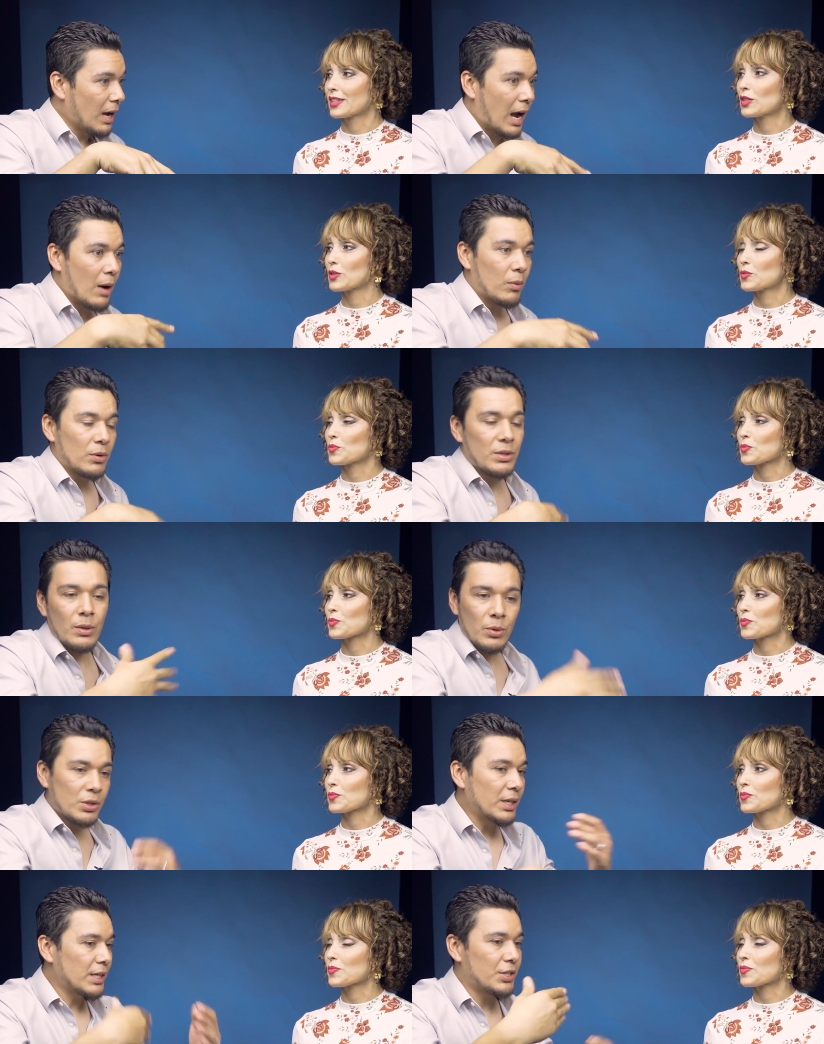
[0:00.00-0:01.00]
Speaker 1: I was, it
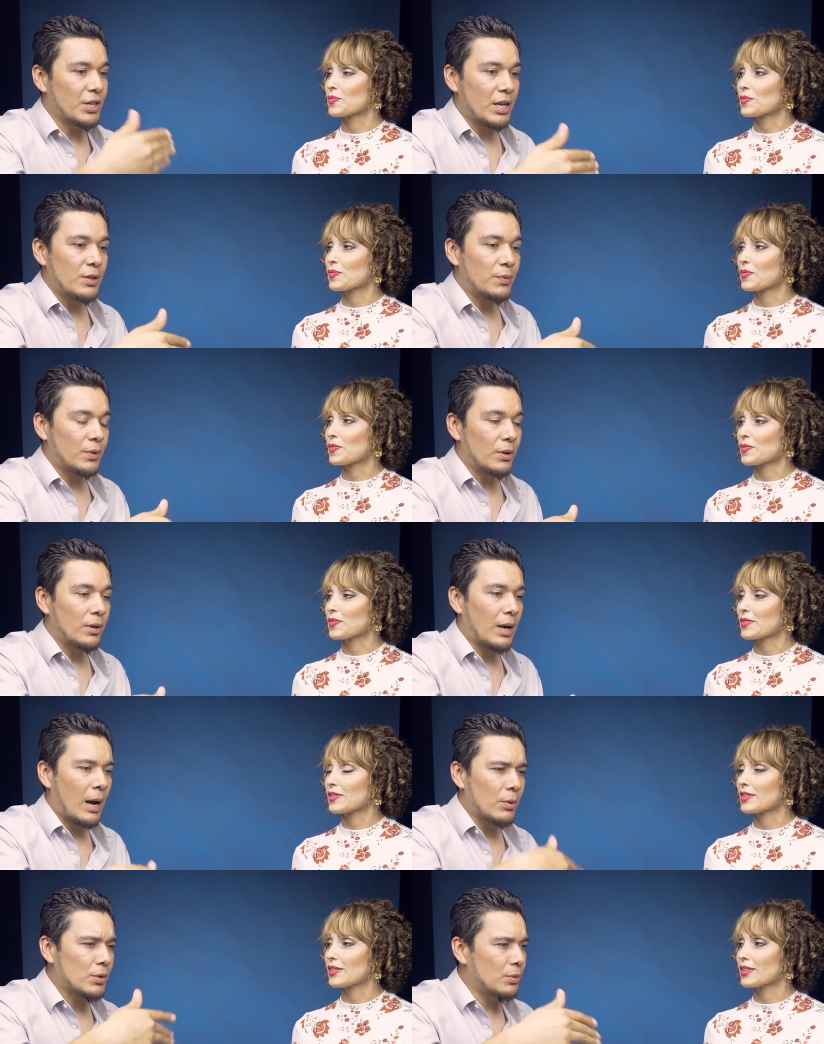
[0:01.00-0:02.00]
was in exchange for,
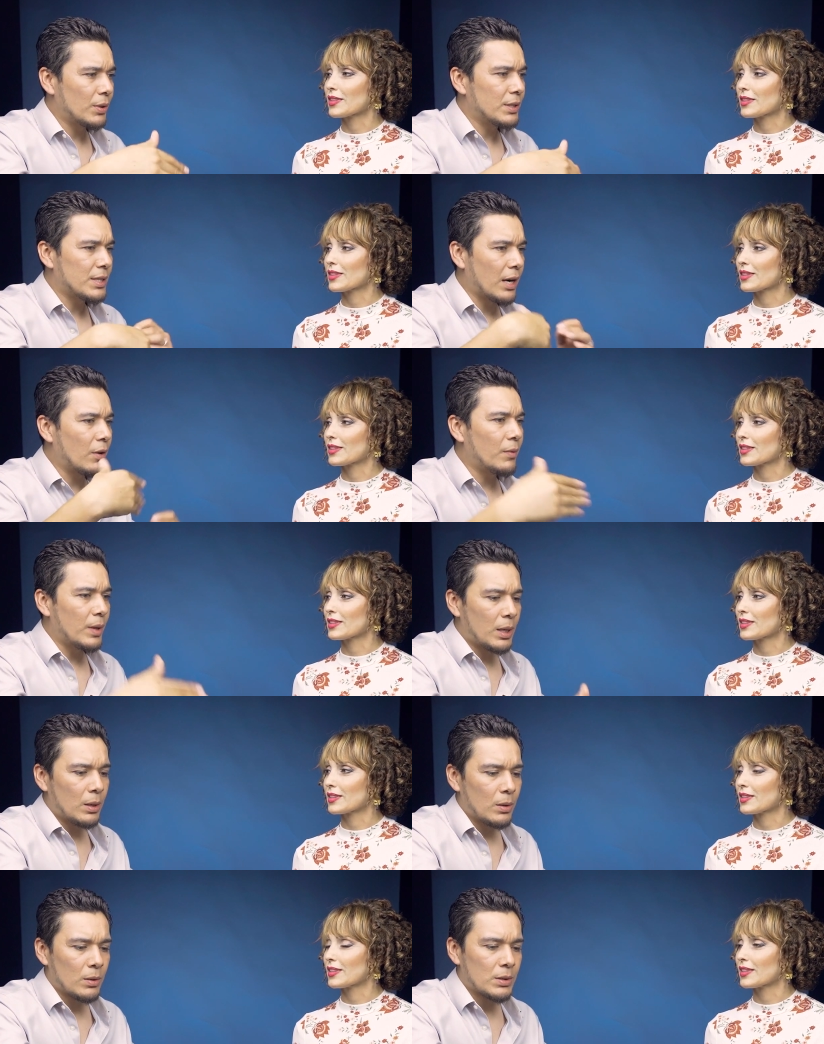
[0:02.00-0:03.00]
I was doing tango
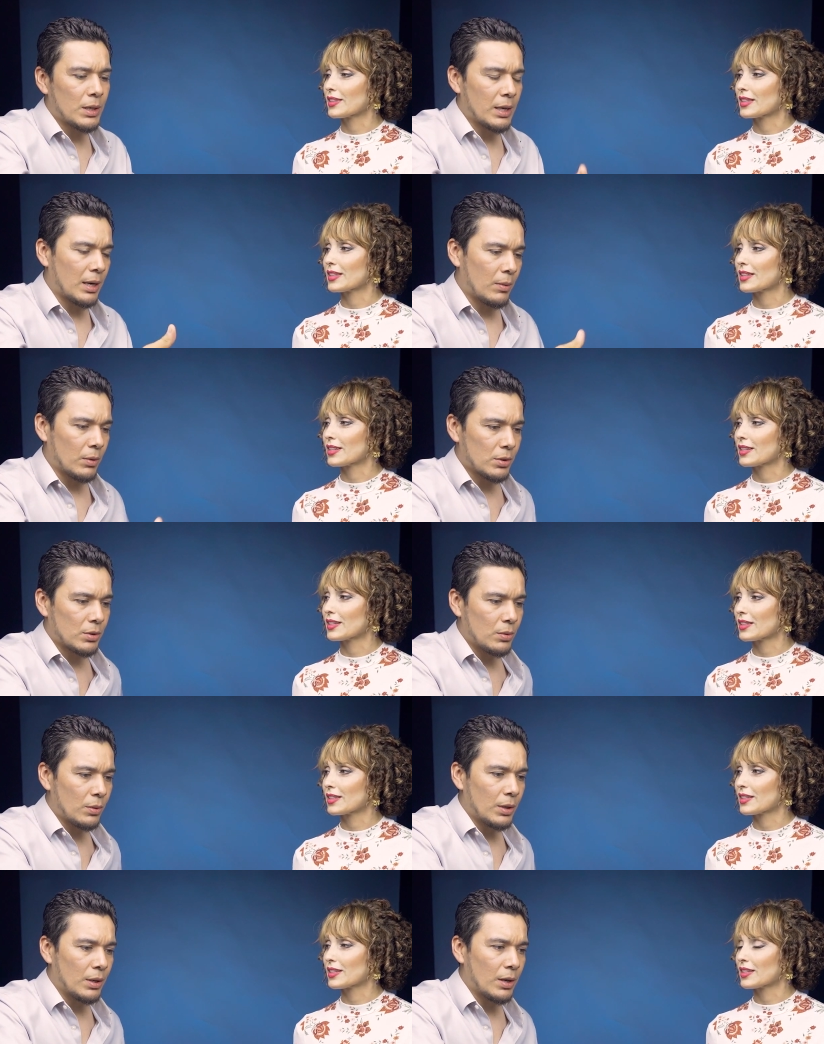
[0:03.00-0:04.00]
videos, and I was
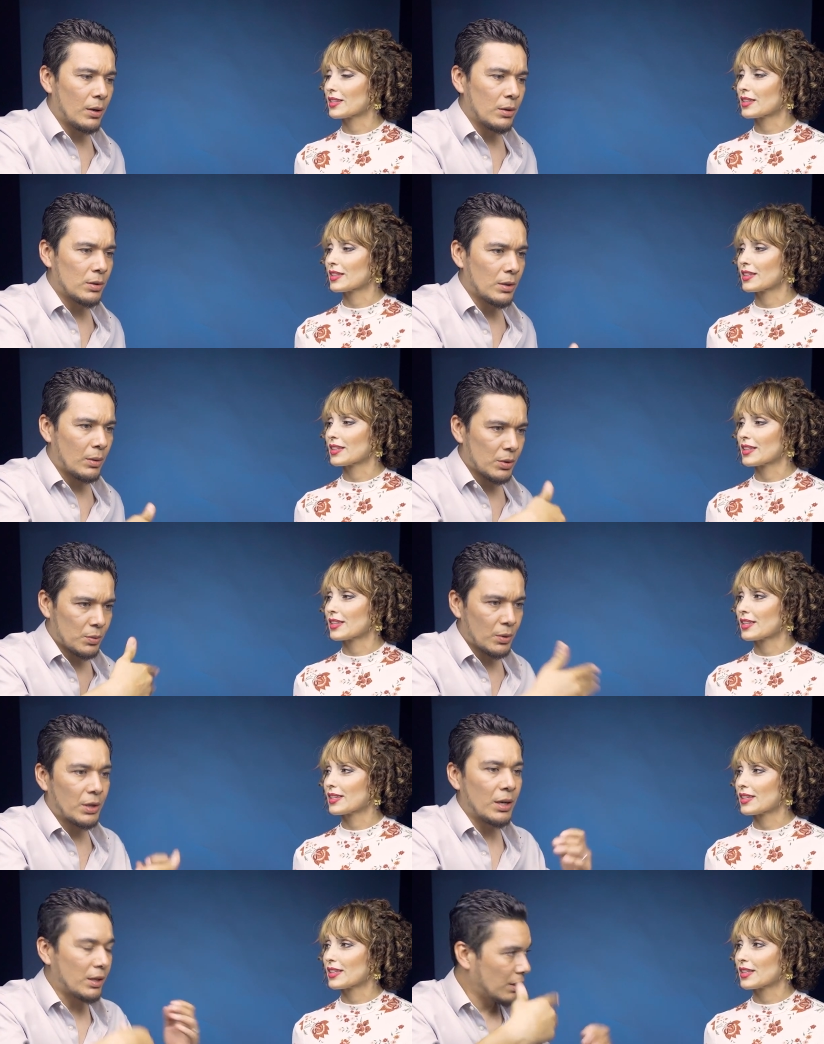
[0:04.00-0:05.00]
doing also, I was
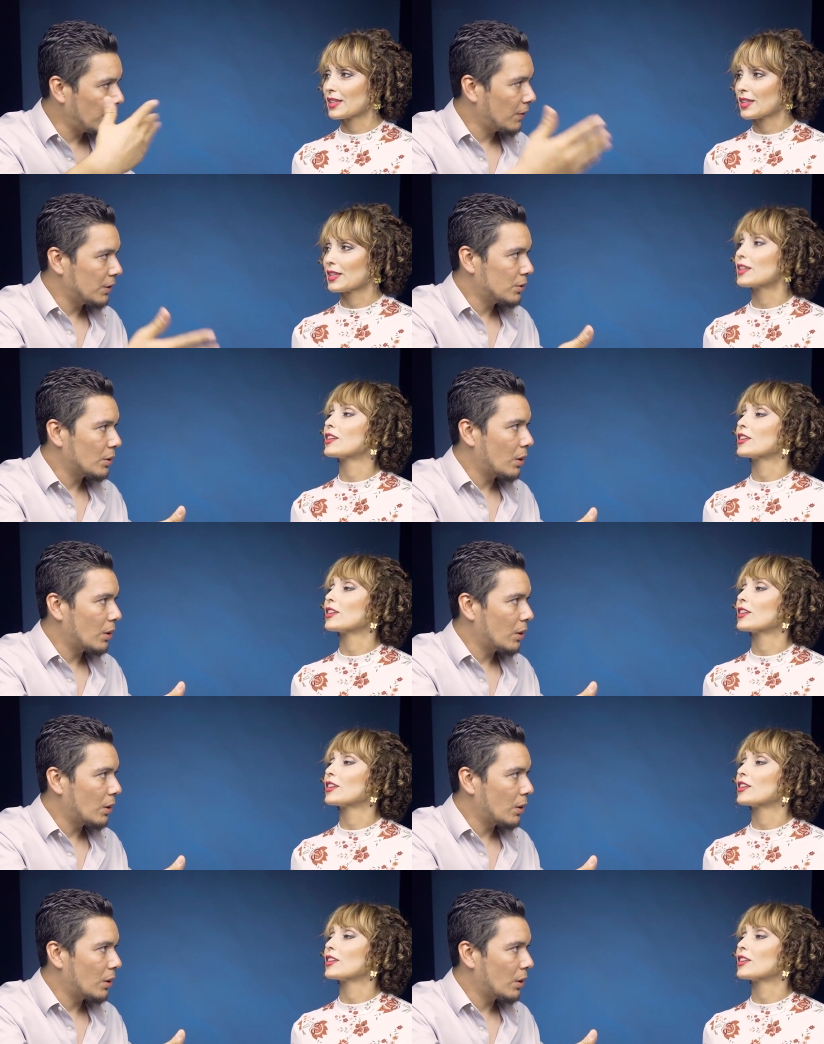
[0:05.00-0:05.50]
working in different